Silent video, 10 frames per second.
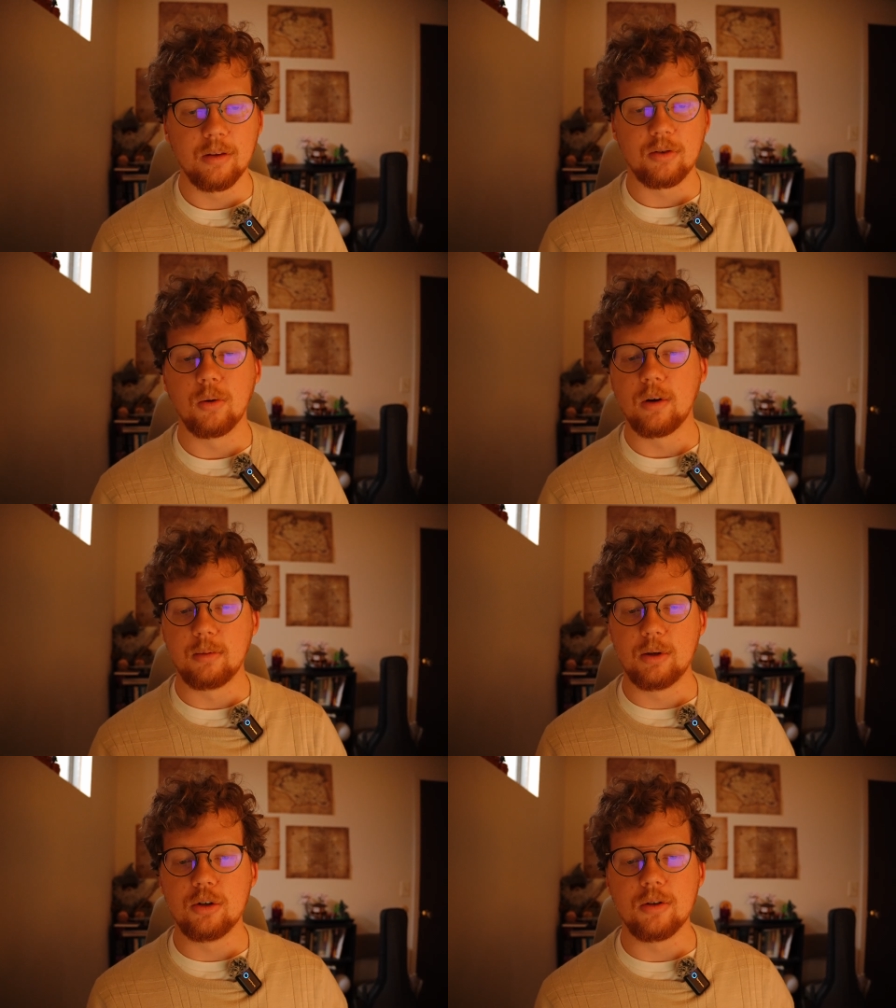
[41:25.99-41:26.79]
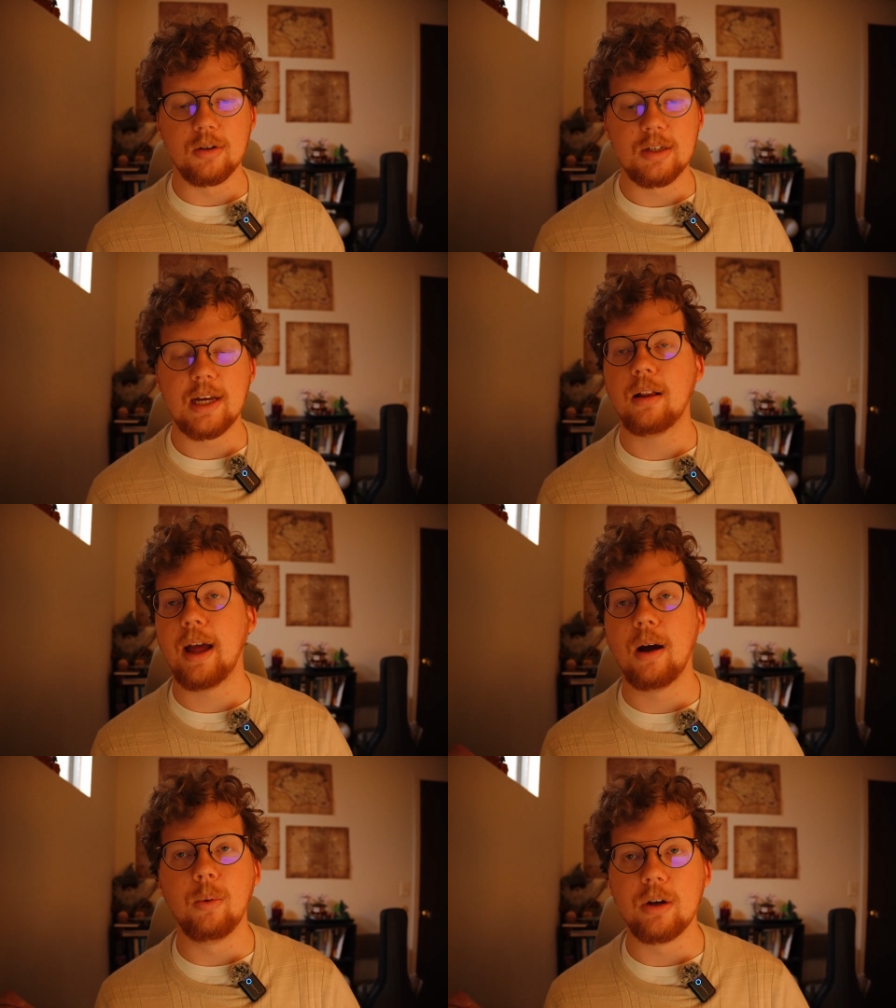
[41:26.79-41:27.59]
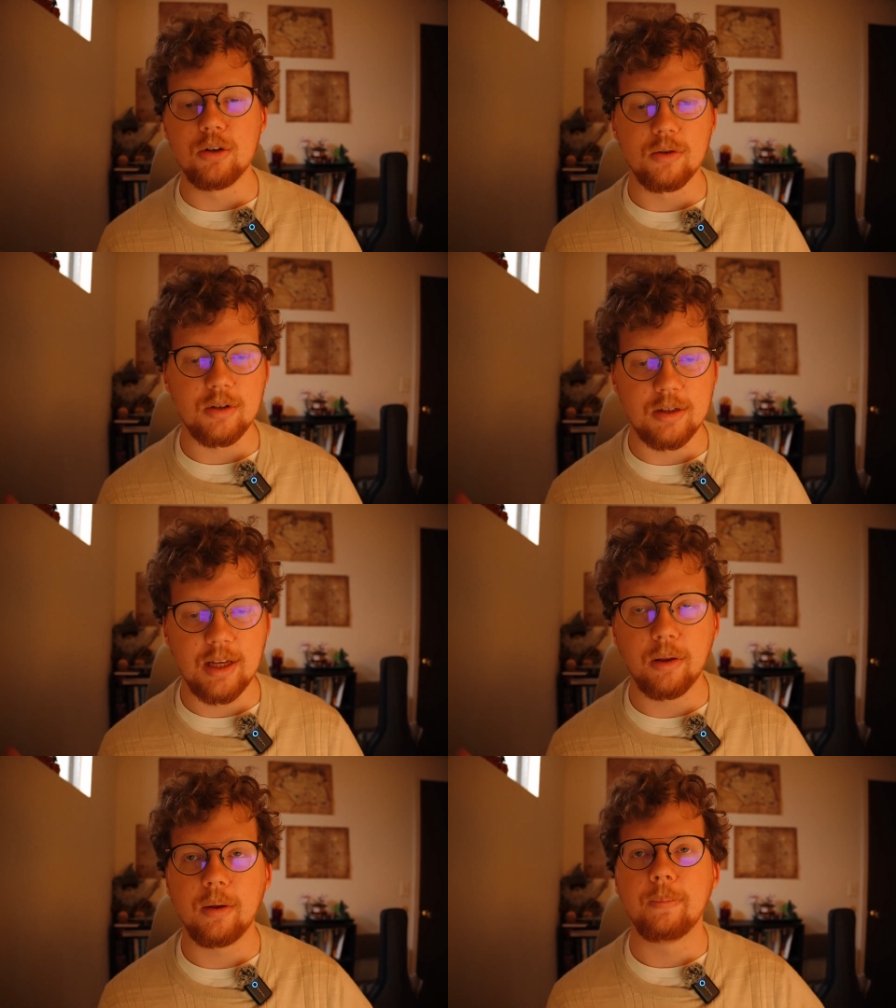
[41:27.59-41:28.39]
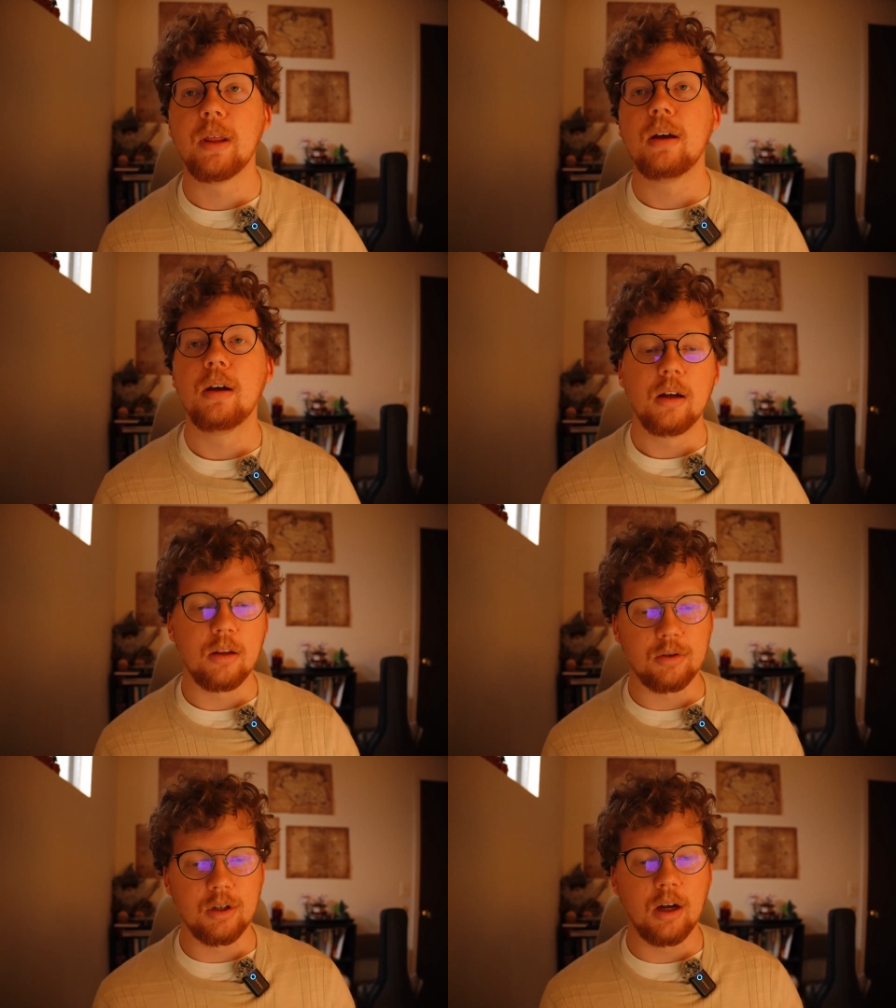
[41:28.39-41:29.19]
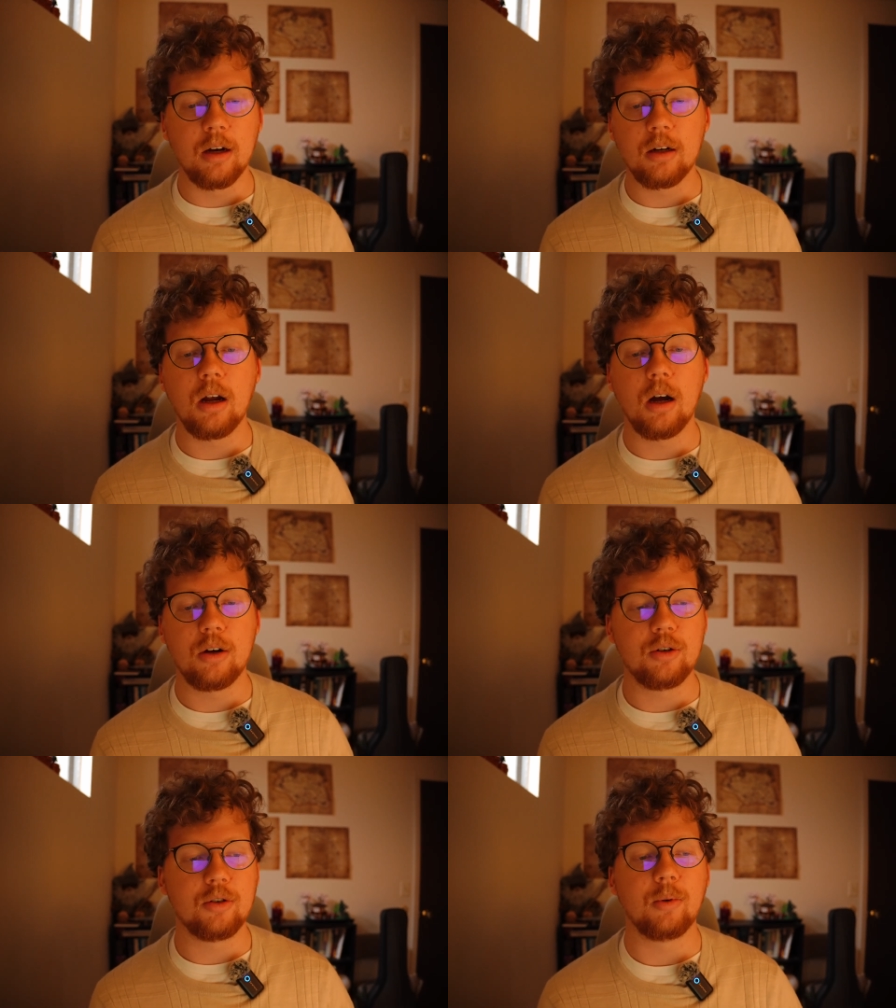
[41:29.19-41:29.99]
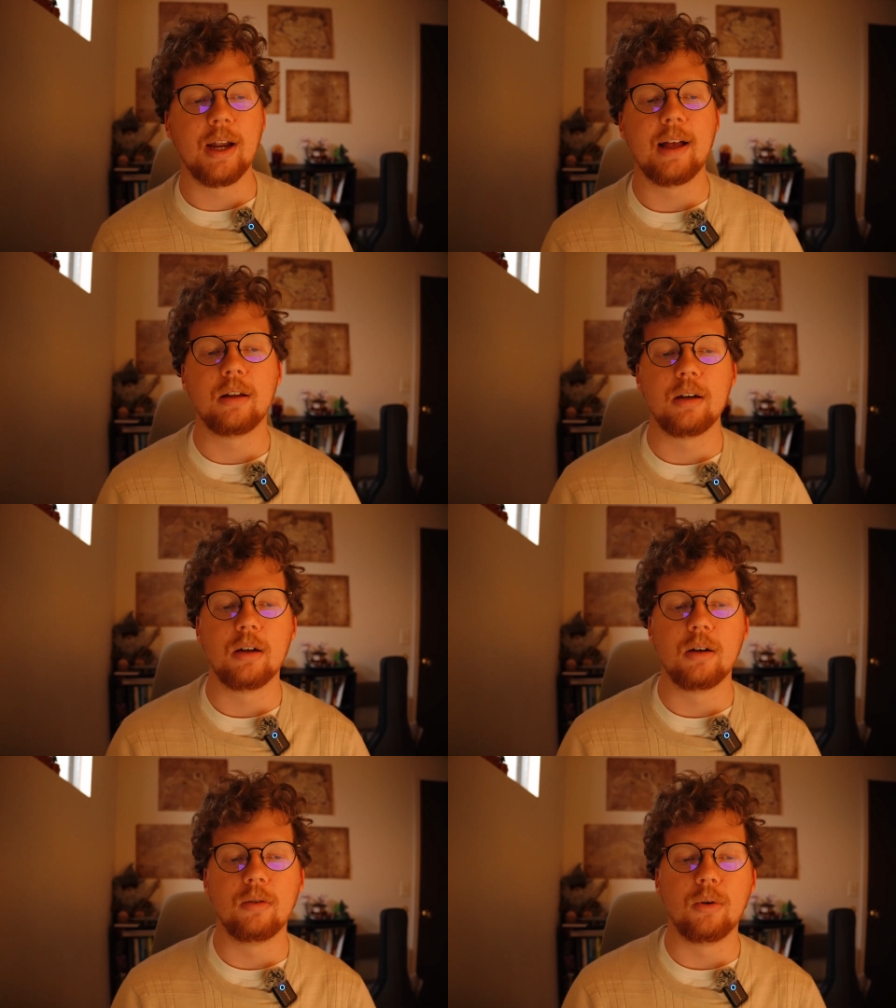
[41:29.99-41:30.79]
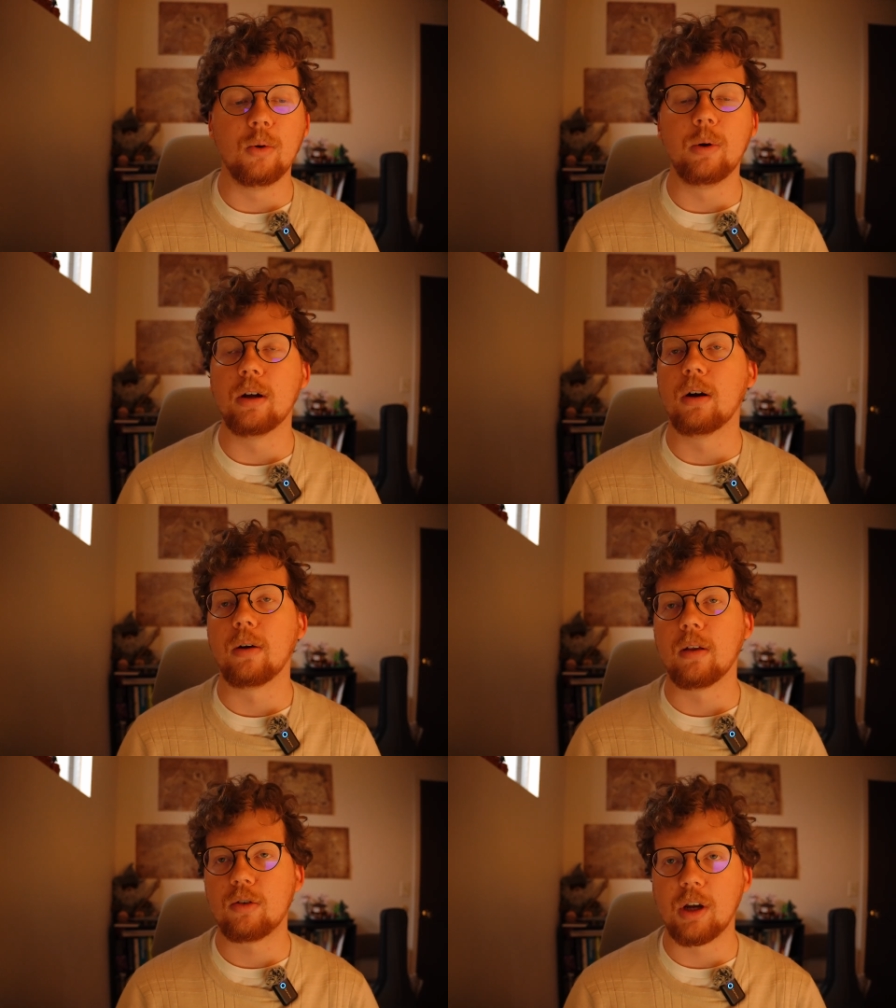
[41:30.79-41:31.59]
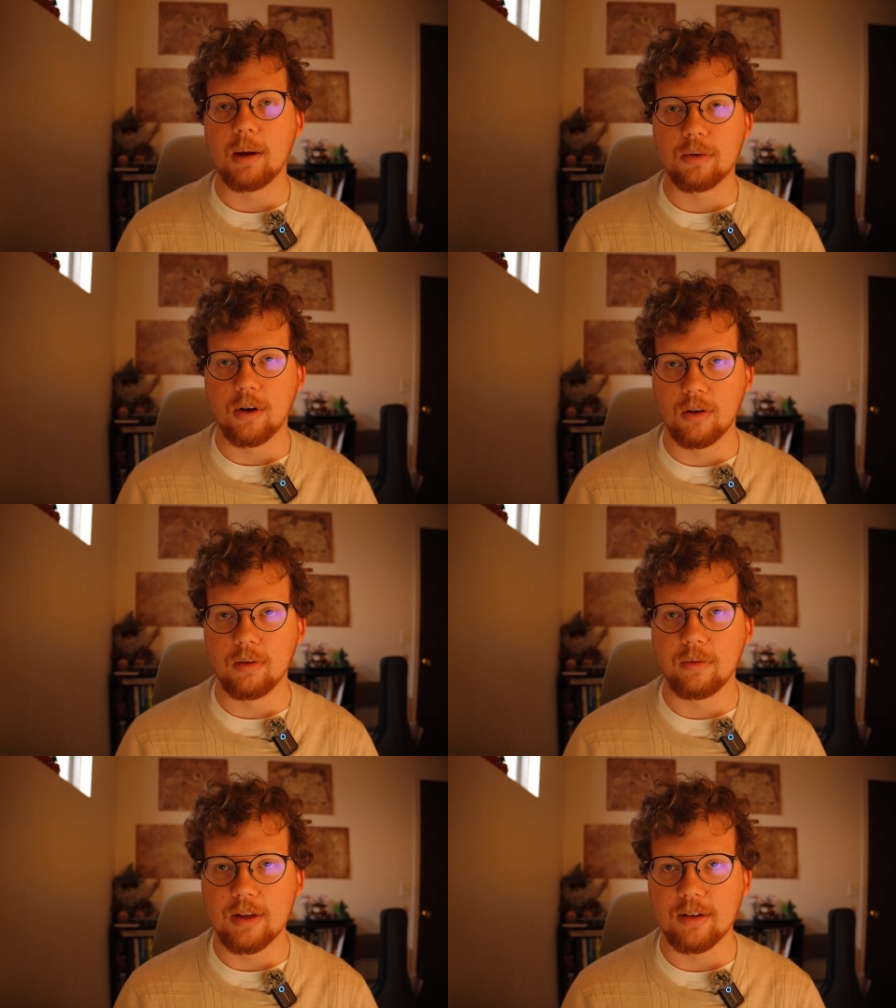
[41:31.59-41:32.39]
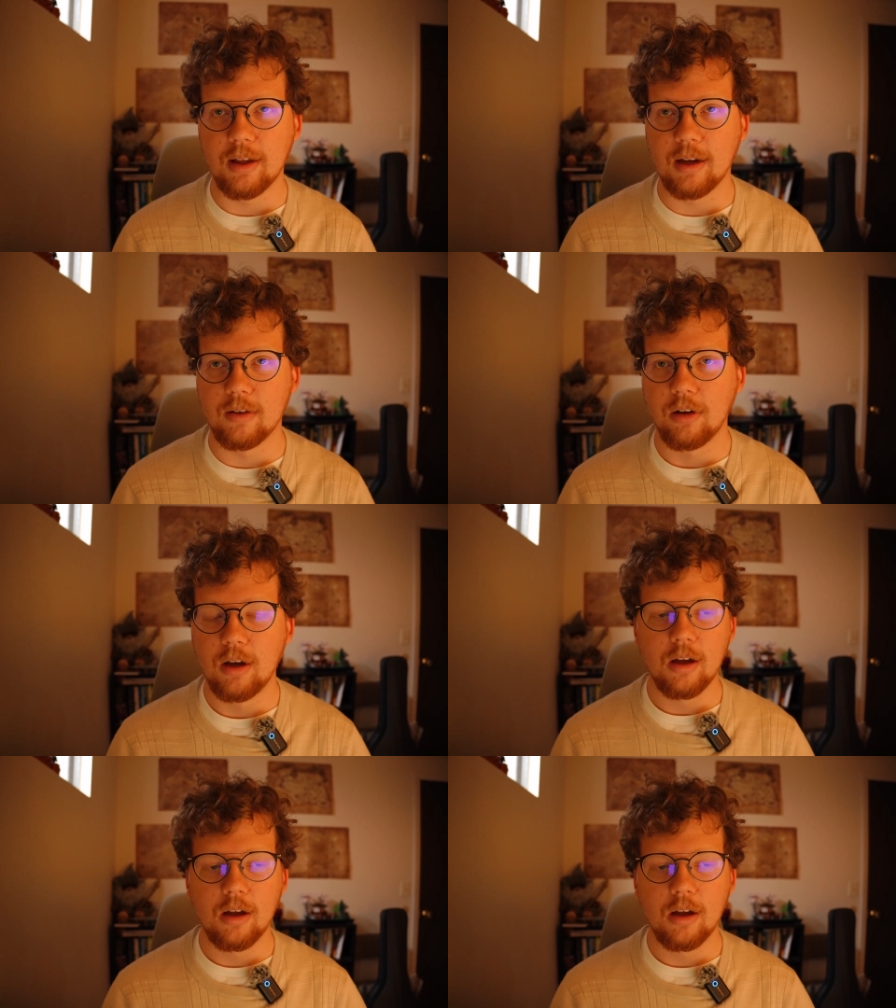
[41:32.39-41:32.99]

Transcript: The stories we choose to tell, how we choose to tell them, there's an unconscious reality of who we are that shapes all of these things.